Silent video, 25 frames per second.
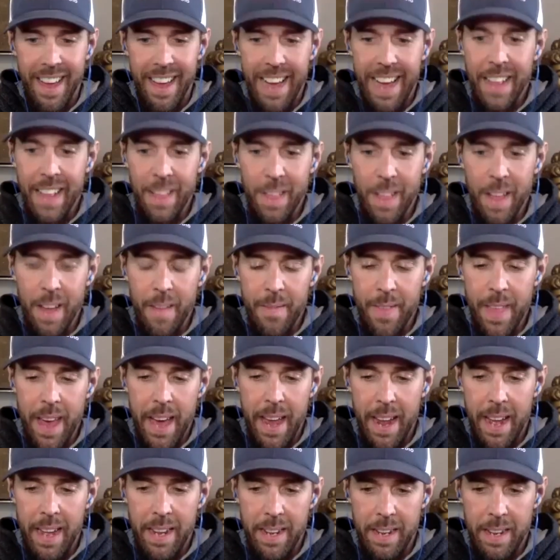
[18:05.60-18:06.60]
I love
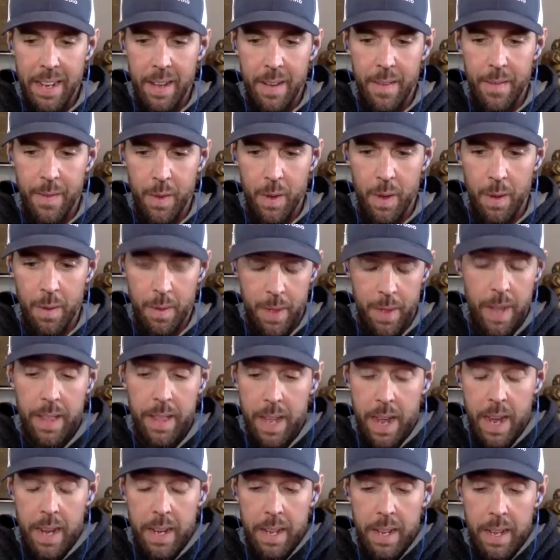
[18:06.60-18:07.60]
that idea of not
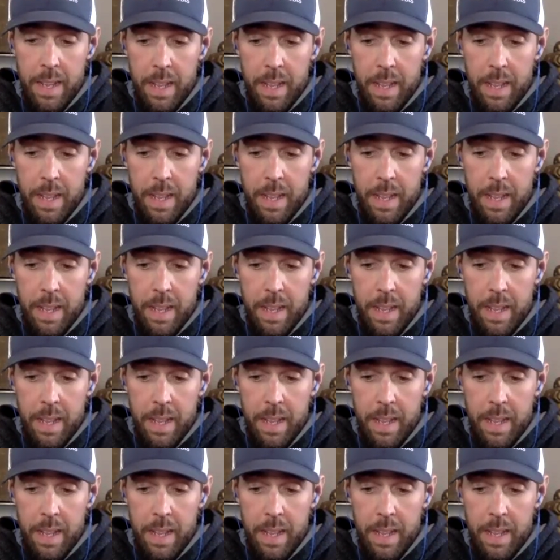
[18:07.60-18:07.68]
the idea,